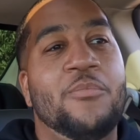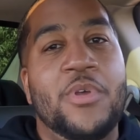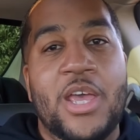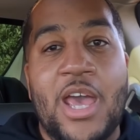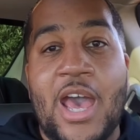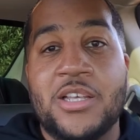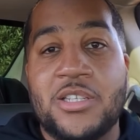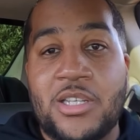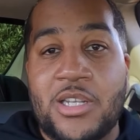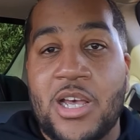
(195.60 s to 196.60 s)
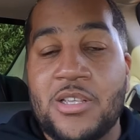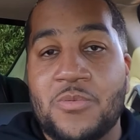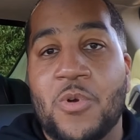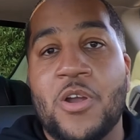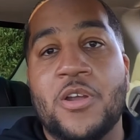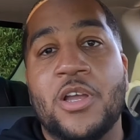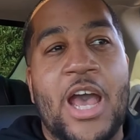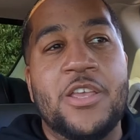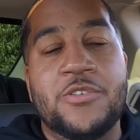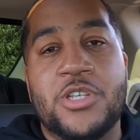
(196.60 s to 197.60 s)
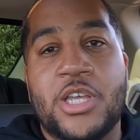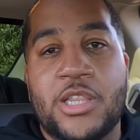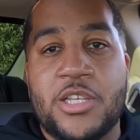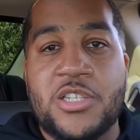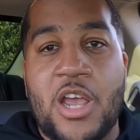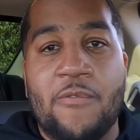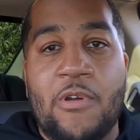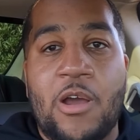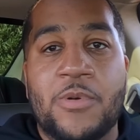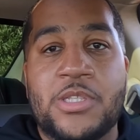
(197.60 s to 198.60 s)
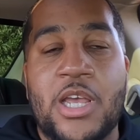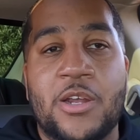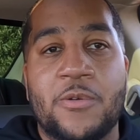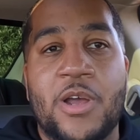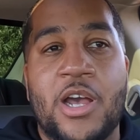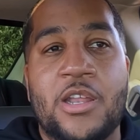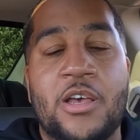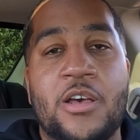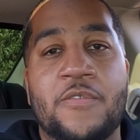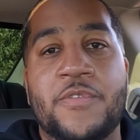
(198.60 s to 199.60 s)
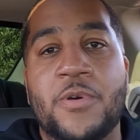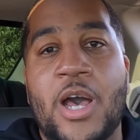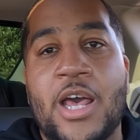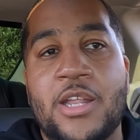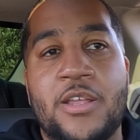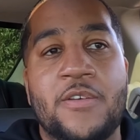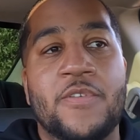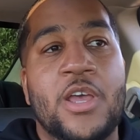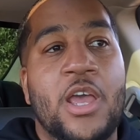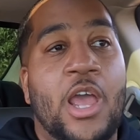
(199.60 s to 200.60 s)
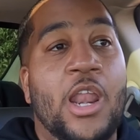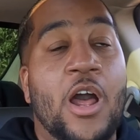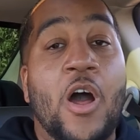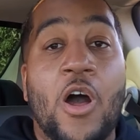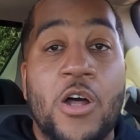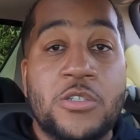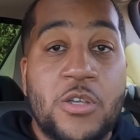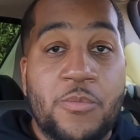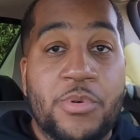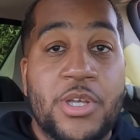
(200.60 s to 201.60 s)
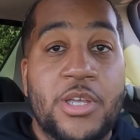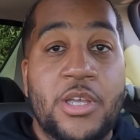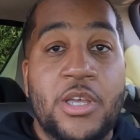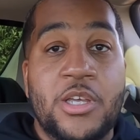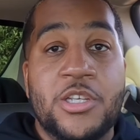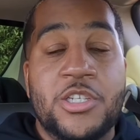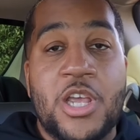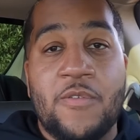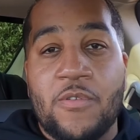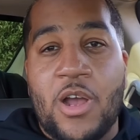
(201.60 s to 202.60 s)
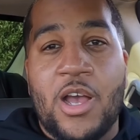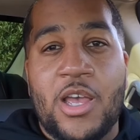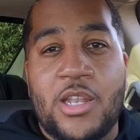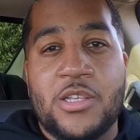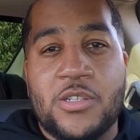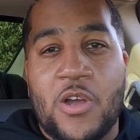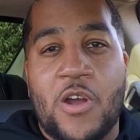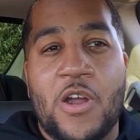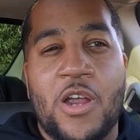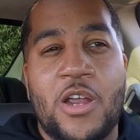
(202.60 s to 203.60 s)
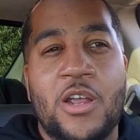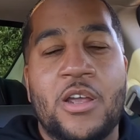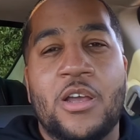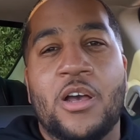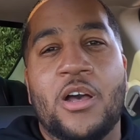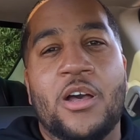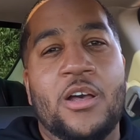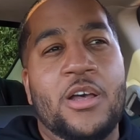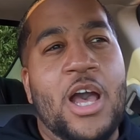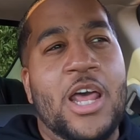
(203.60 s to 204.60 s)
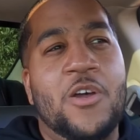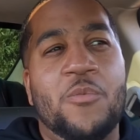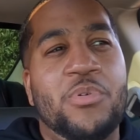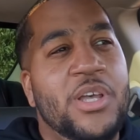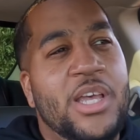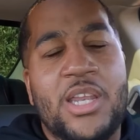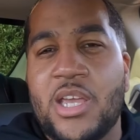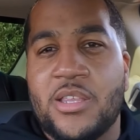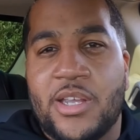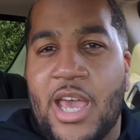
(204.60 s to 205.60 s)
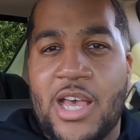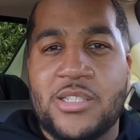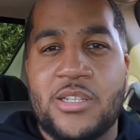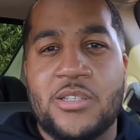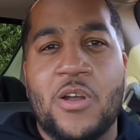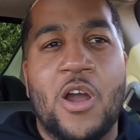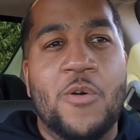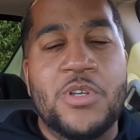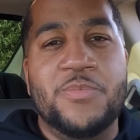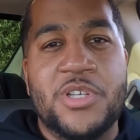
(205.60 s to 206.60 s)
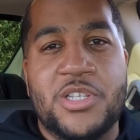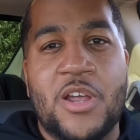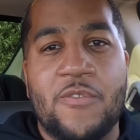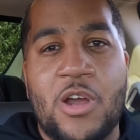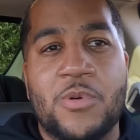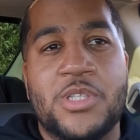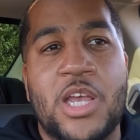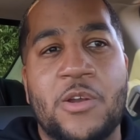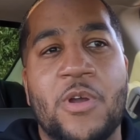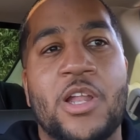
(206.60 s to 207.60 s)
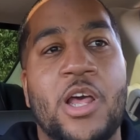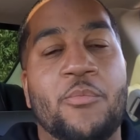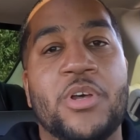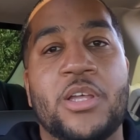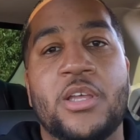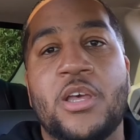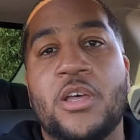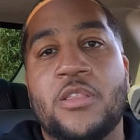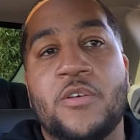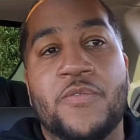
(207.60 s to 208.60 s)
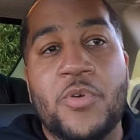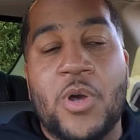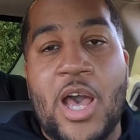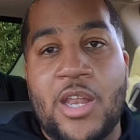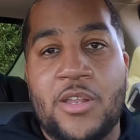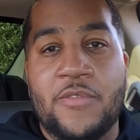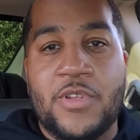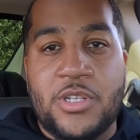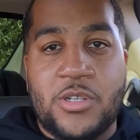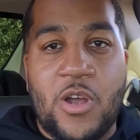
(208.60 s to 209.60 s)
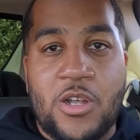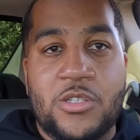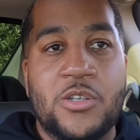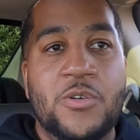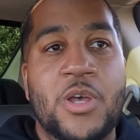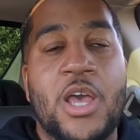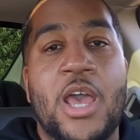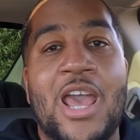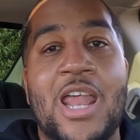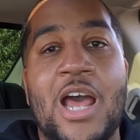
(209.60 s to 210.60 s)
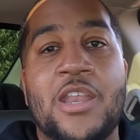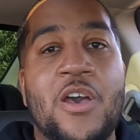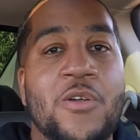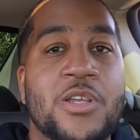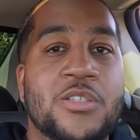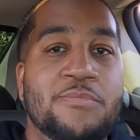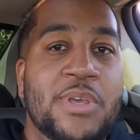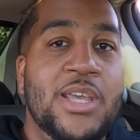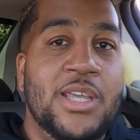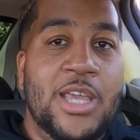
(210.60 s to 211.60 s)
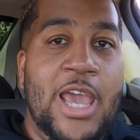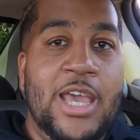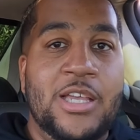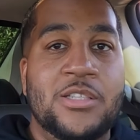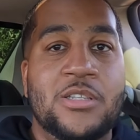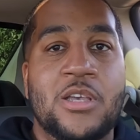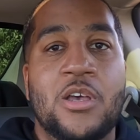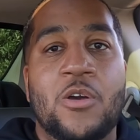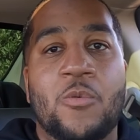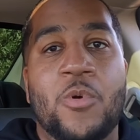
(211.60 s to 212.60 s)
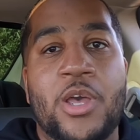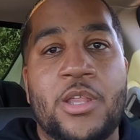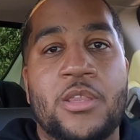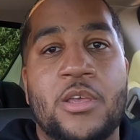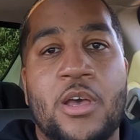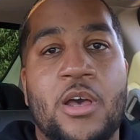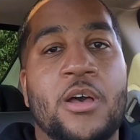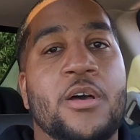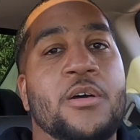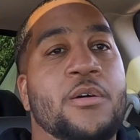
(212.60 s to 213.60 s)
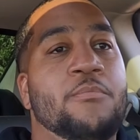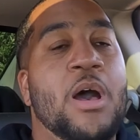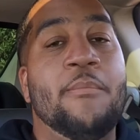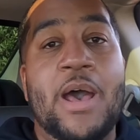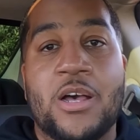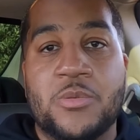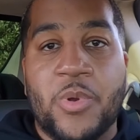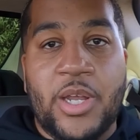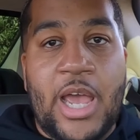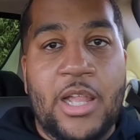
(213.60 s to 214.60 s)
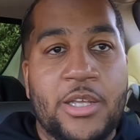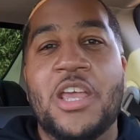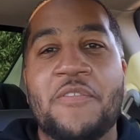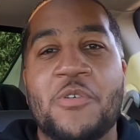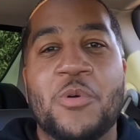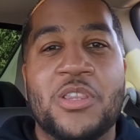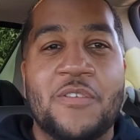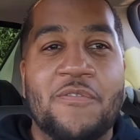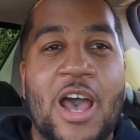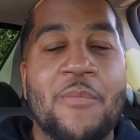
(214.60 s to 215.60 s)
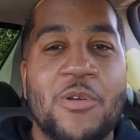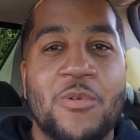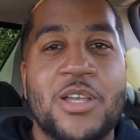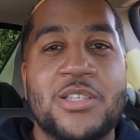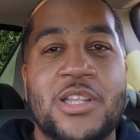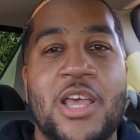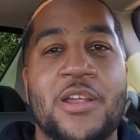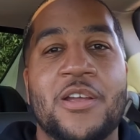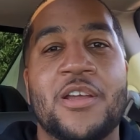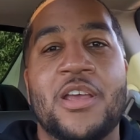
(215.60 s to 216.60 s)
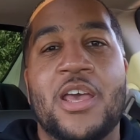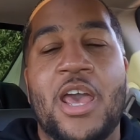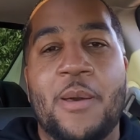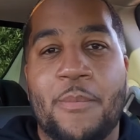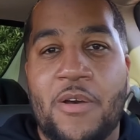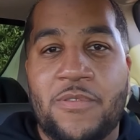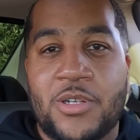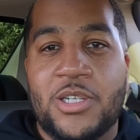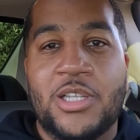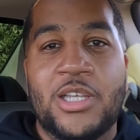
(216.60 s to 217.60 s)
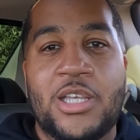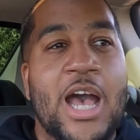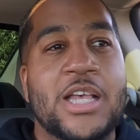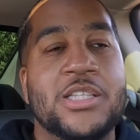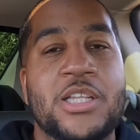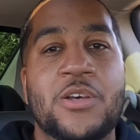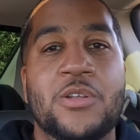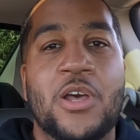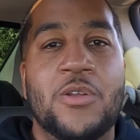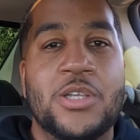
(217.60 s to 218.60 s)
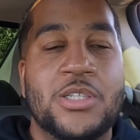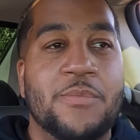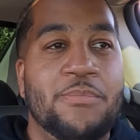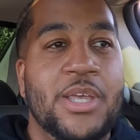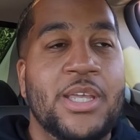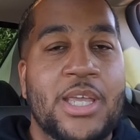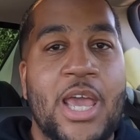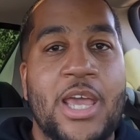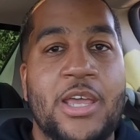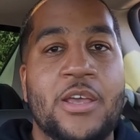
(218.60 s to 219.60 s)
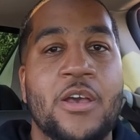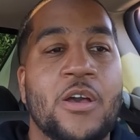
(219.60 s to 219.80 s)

it actually does work. I usually get the Chevron with Techeron fuel additive, and I also put Chevron in this car. I don't put any other gas in this car. I always put Chevron with Techeron, and I put the fuel additive in this car too, and I noticed big gains with my miles per gallon. Even with the vibrant resonator and muffler delete, I still notice a big gain